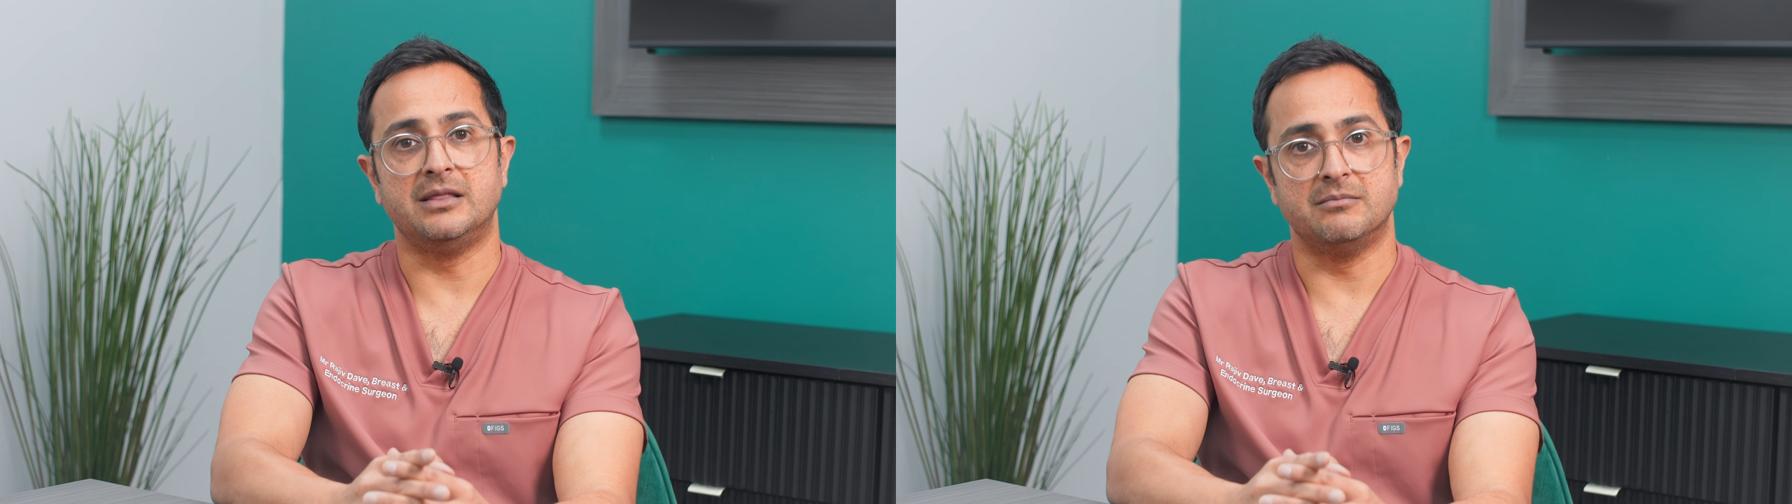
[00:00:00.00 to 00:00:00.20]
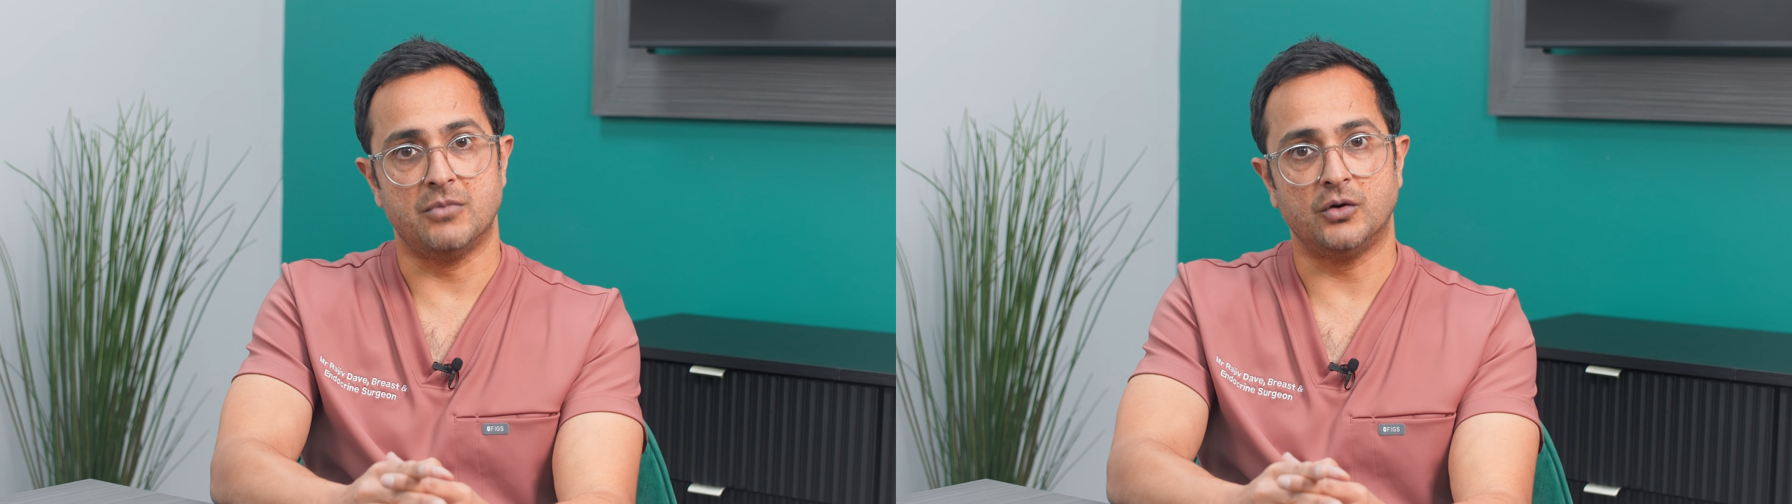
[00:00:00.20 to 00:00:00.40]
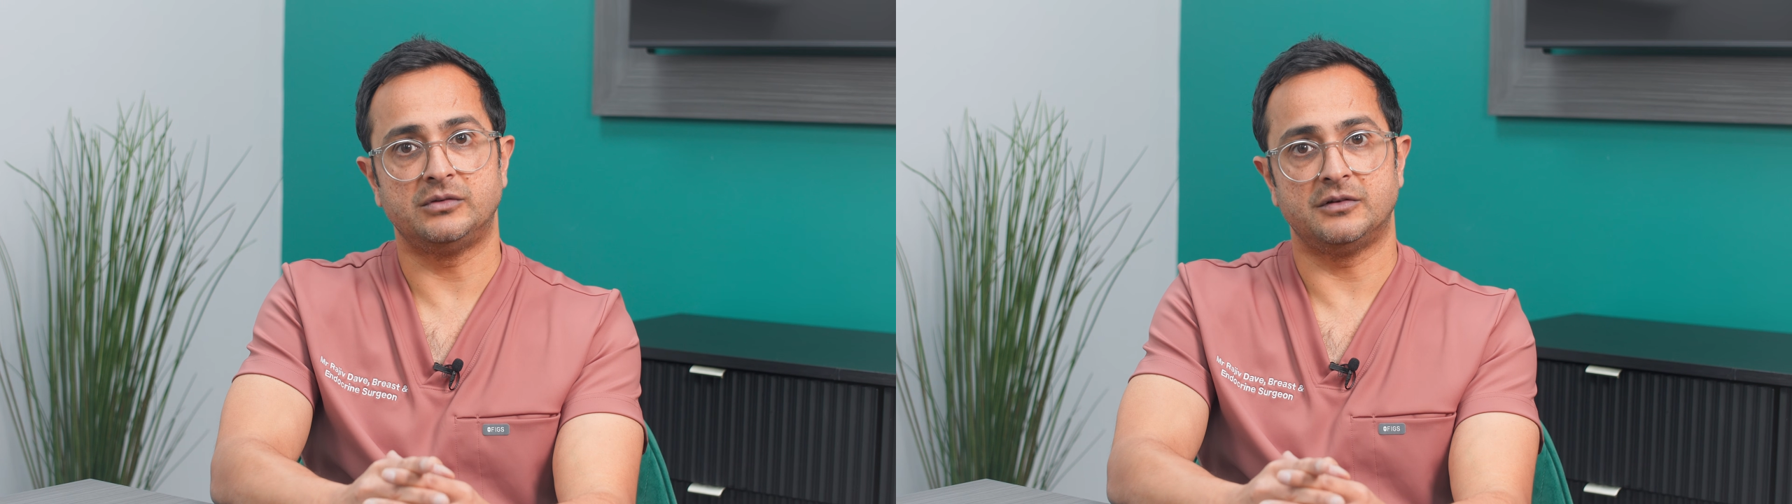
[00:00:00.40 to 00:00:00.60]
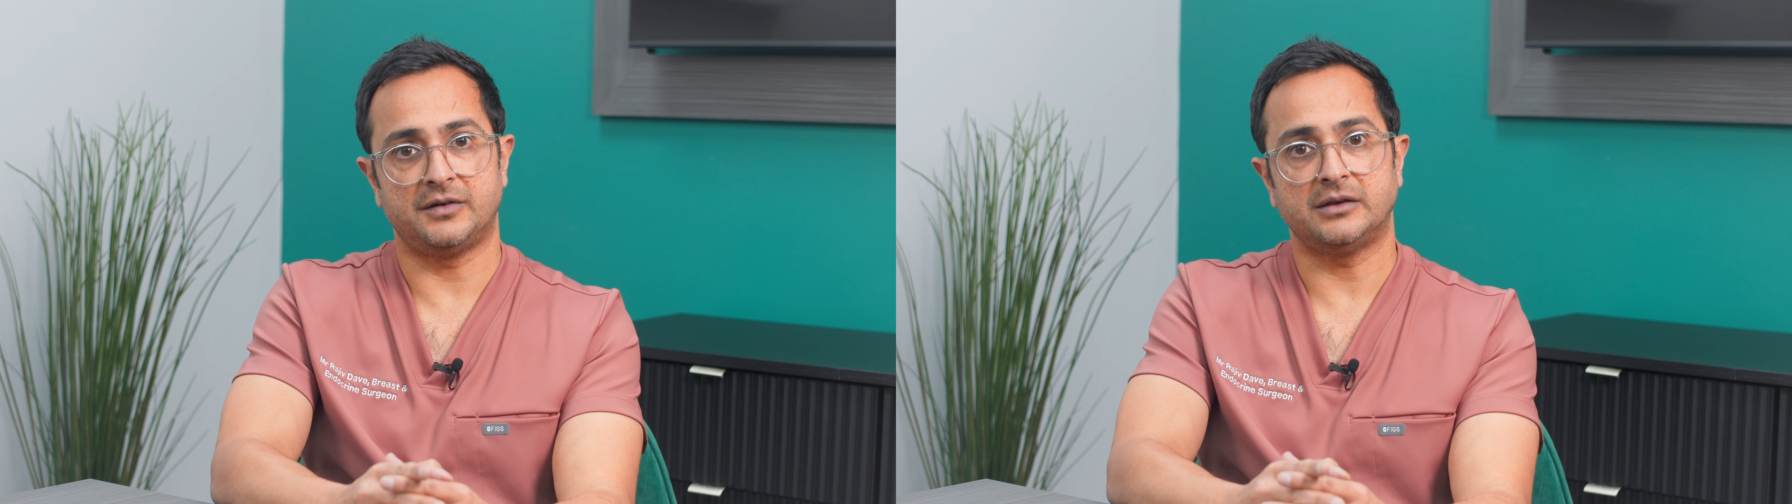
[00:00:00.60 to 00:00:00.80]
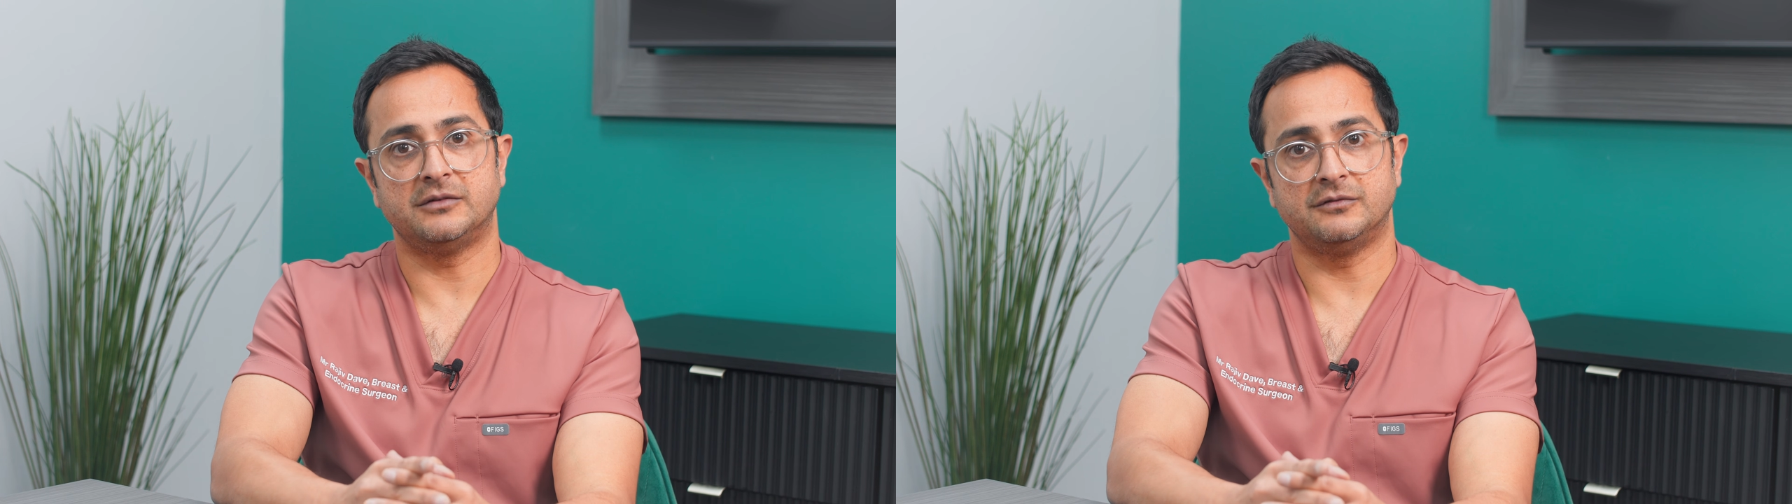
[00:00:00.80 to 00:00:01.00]
in the most
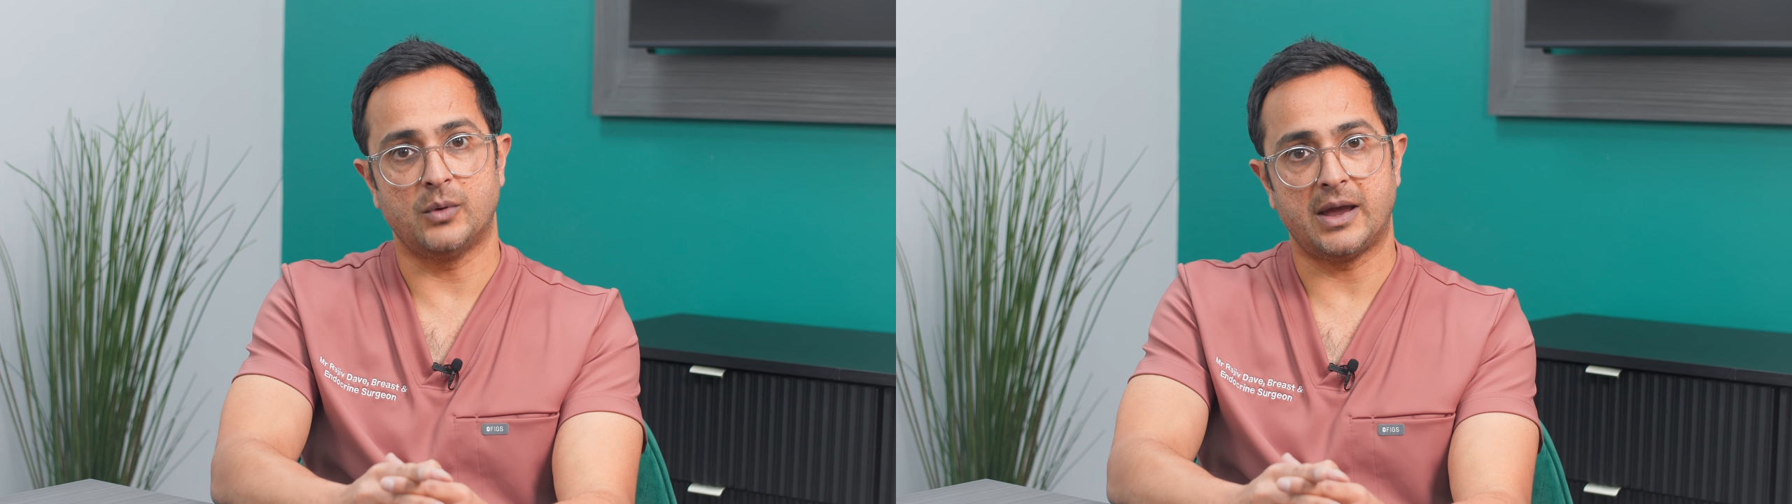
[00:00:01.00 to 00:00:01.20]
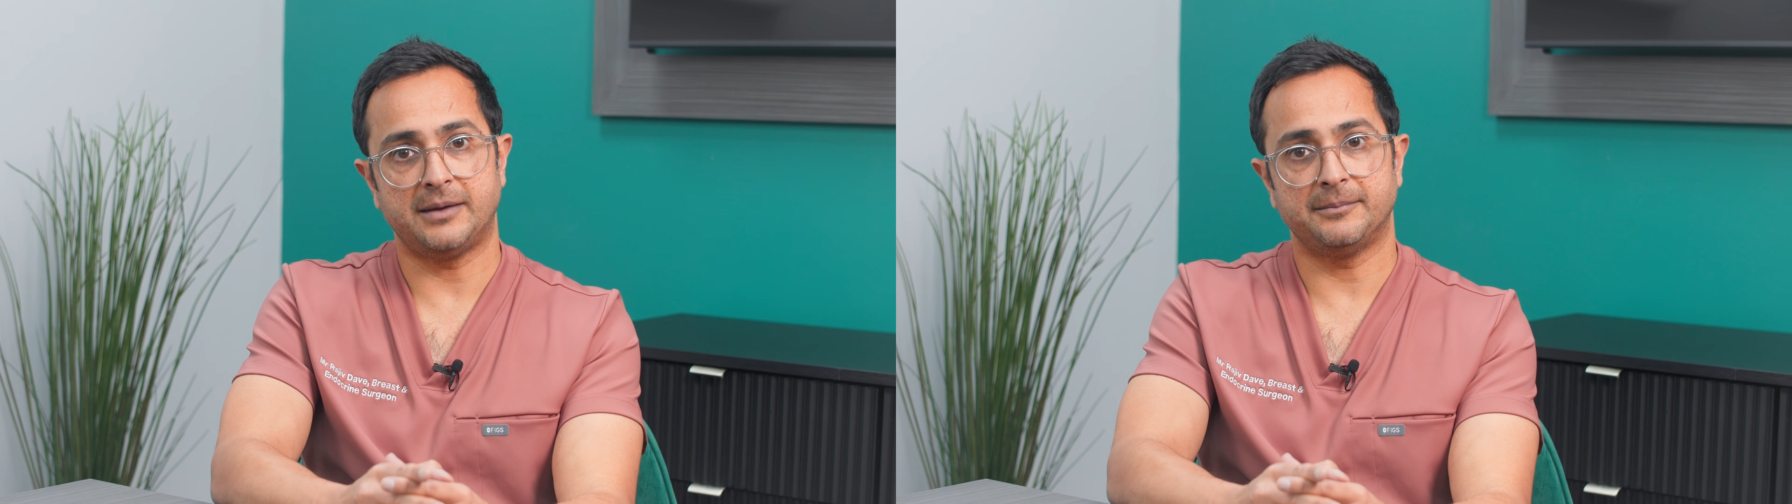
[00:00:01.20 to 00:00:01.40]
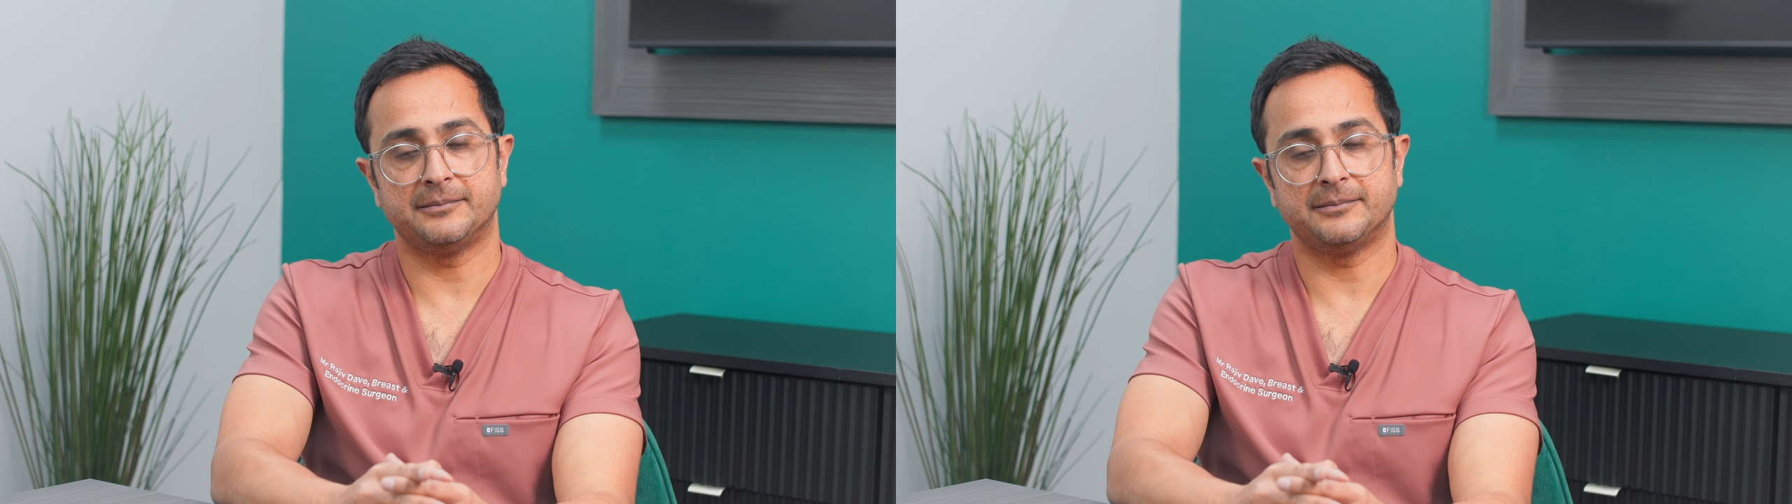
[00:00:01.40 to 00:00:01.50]
effective way.